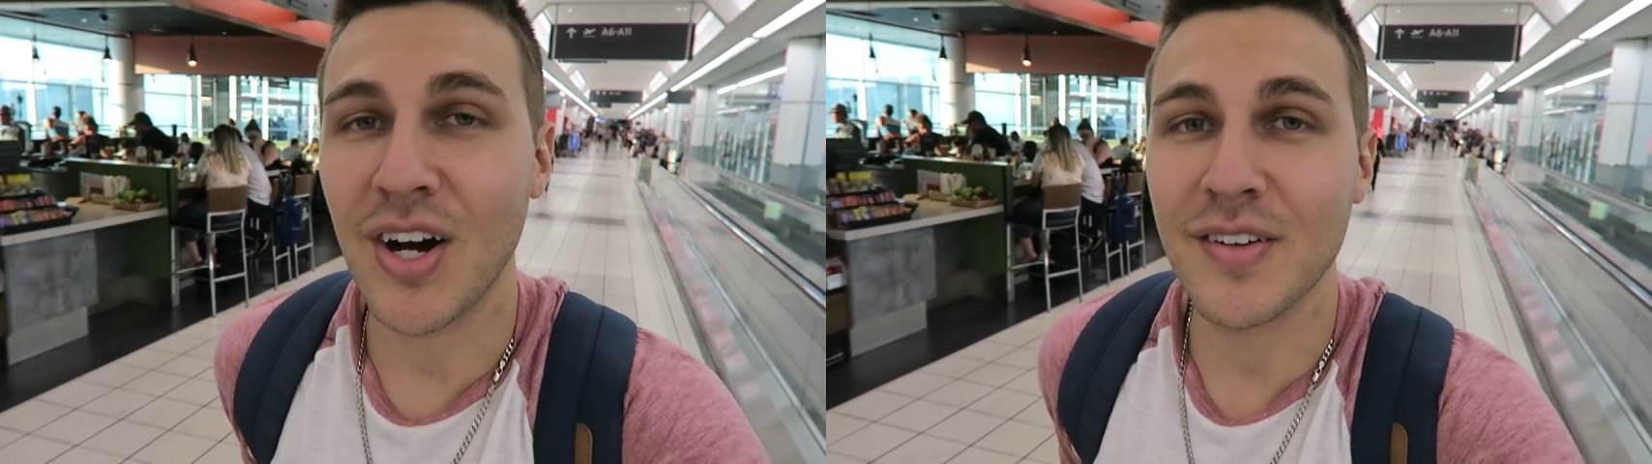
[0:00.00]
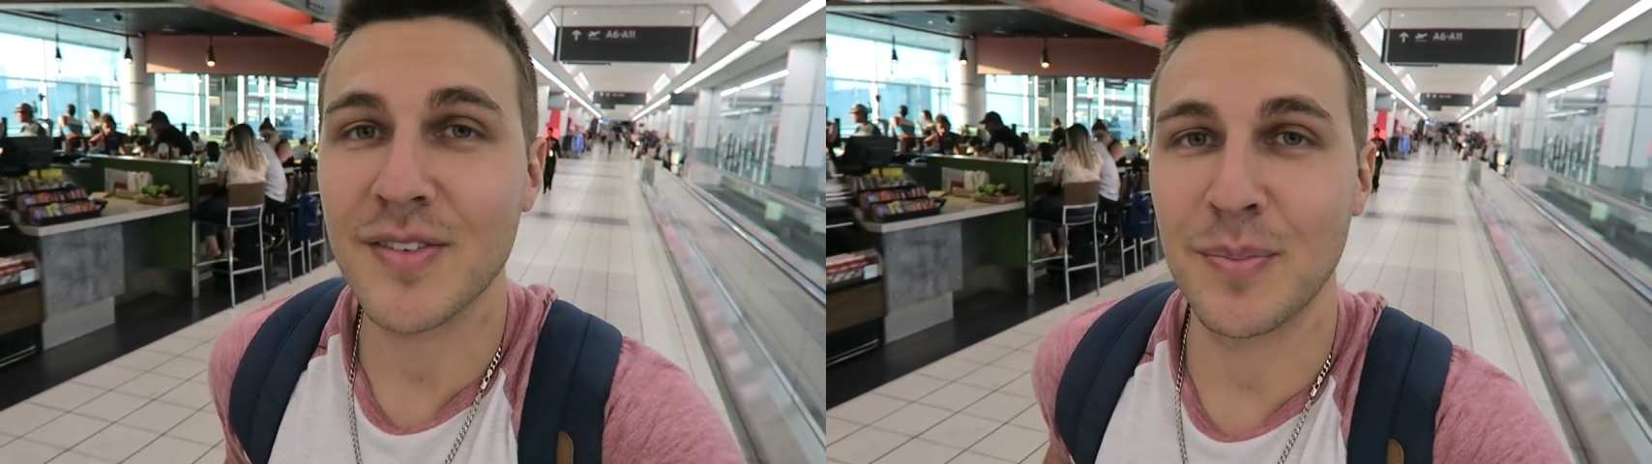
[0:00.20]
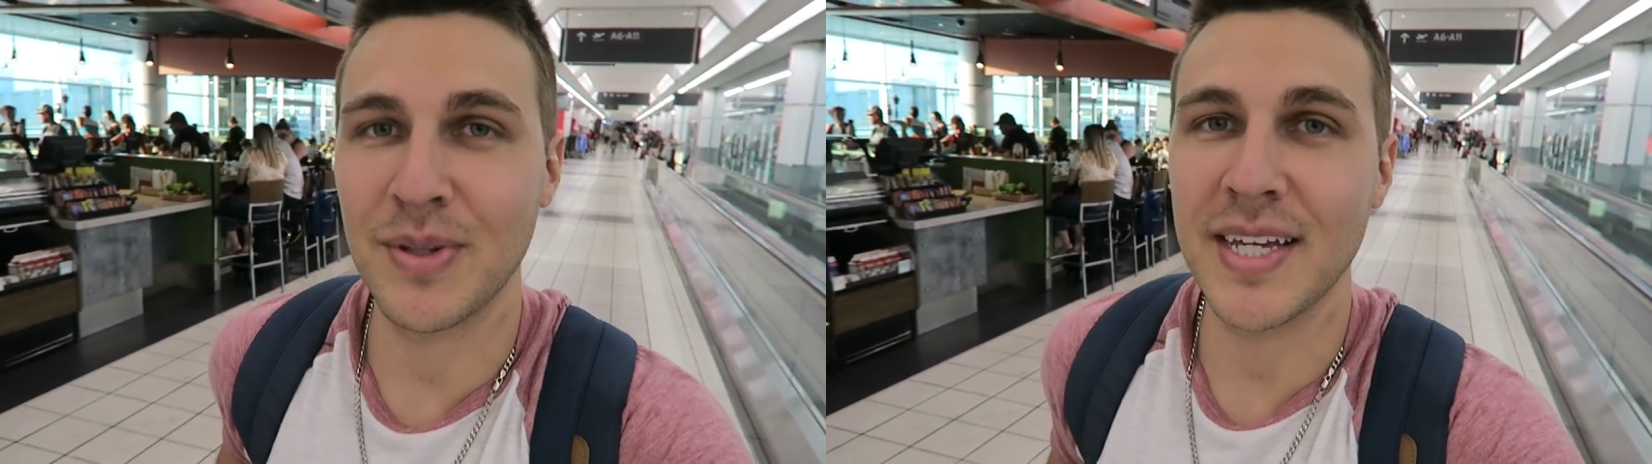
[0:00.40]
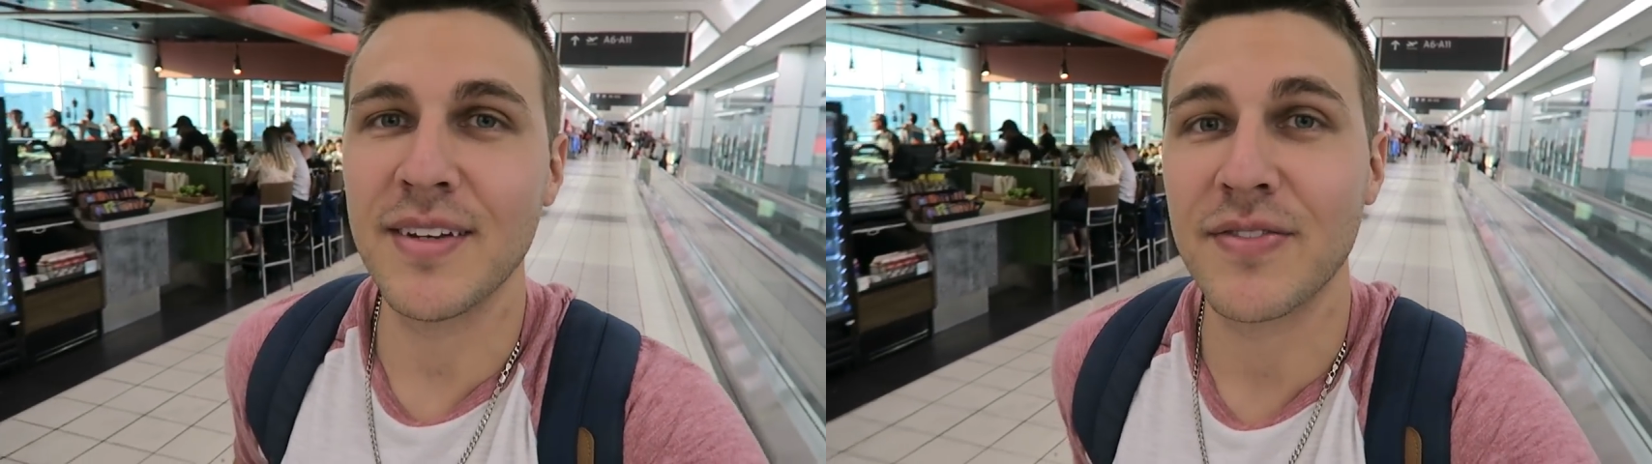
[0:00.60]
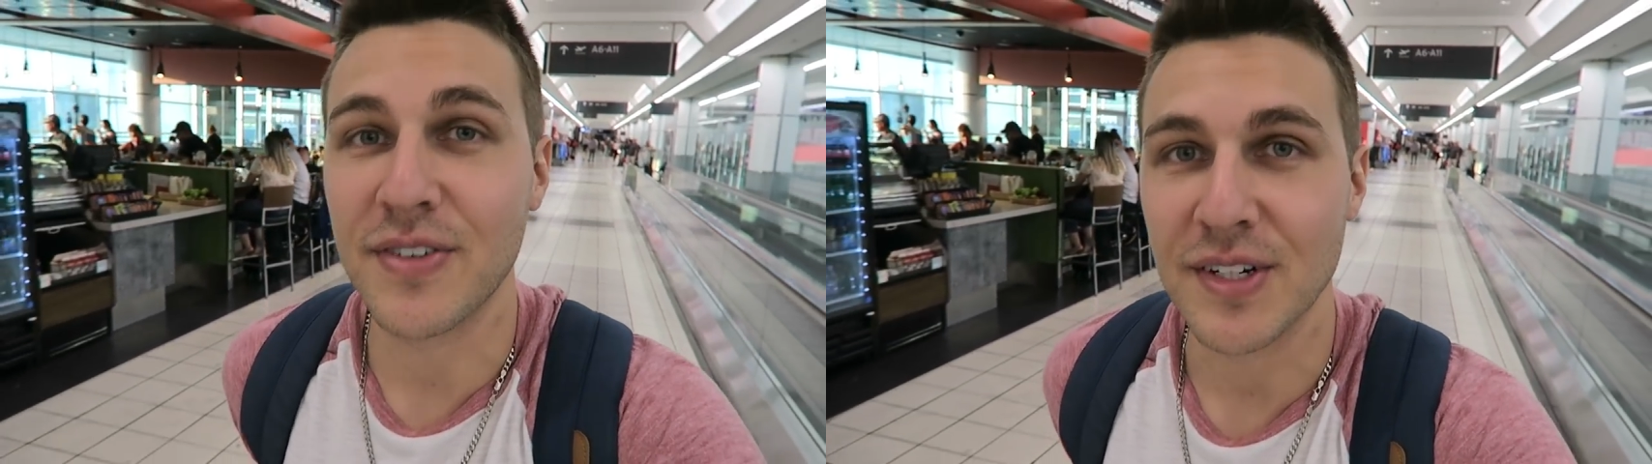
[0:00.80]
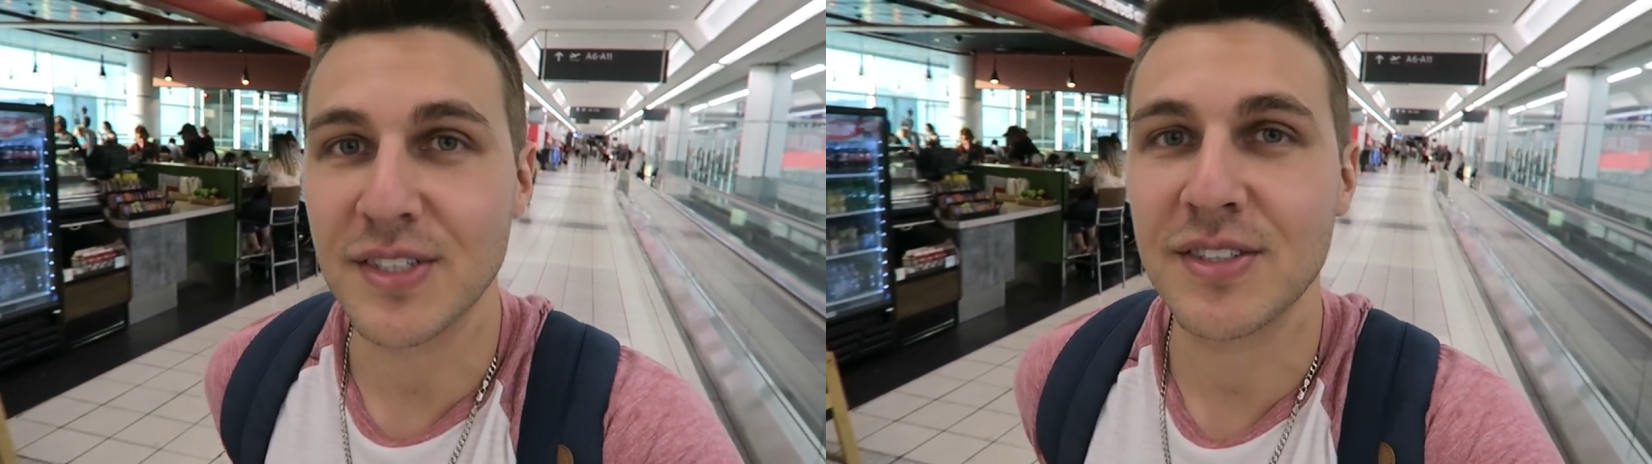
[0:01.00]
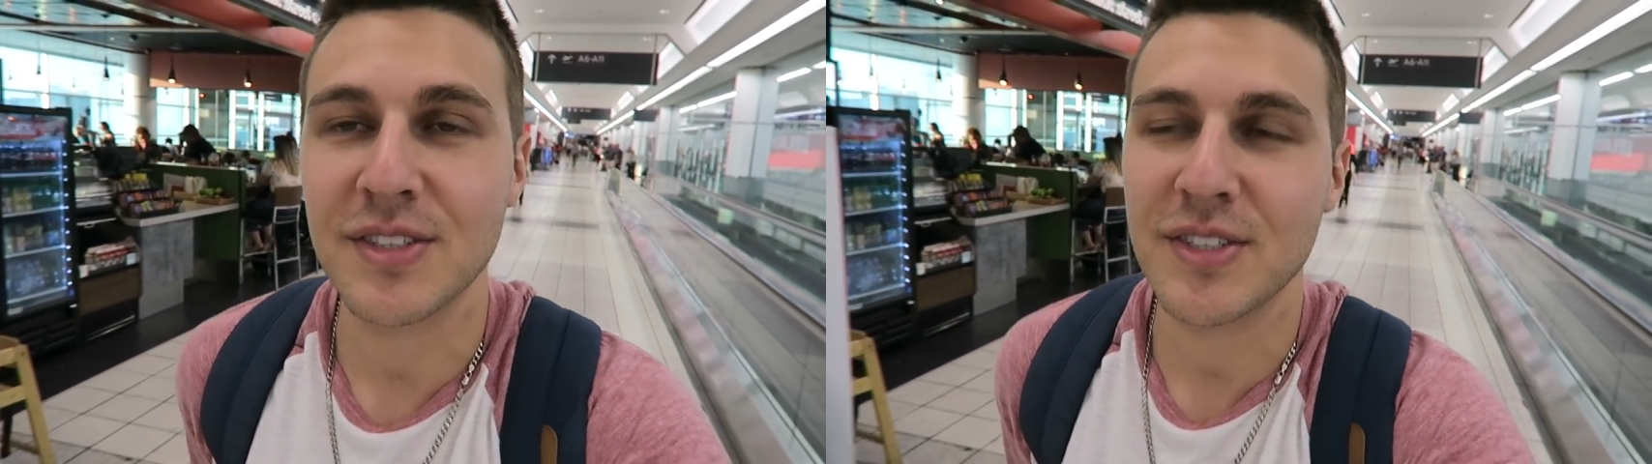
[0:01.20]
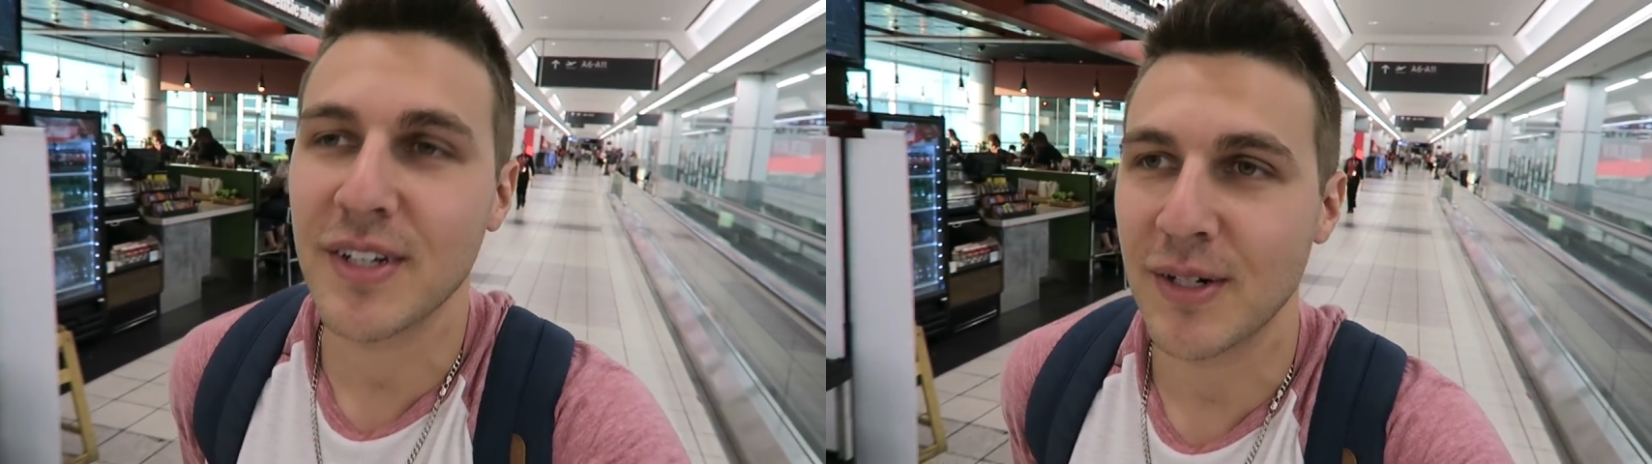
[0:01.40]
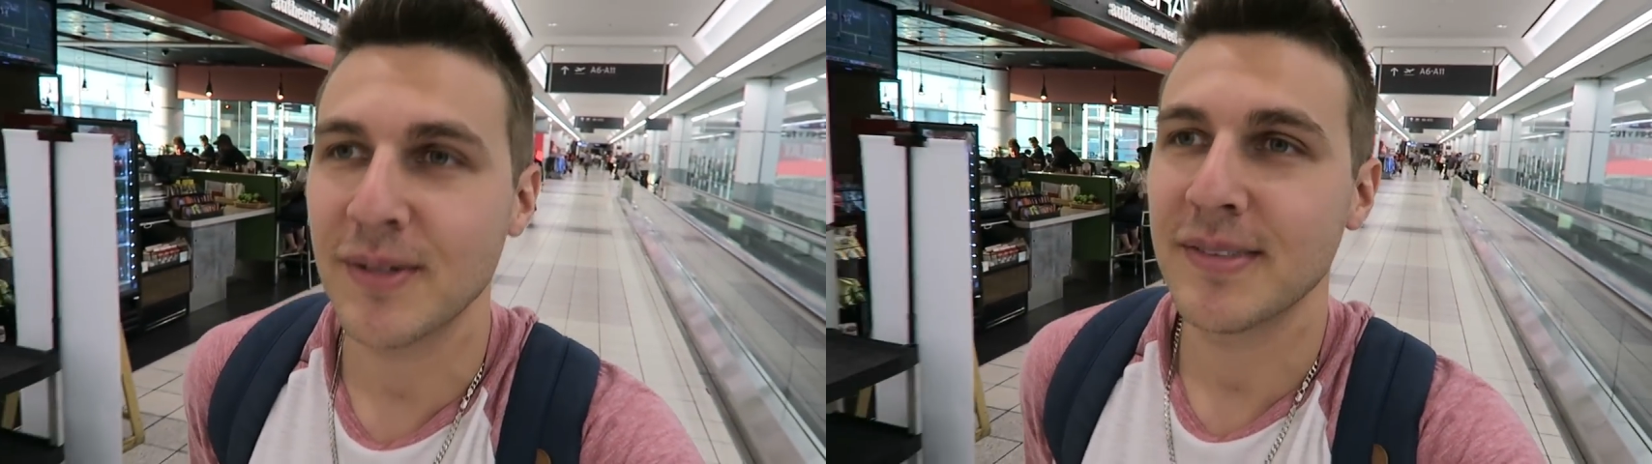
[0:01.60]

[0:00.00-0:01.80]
off the plane first. So,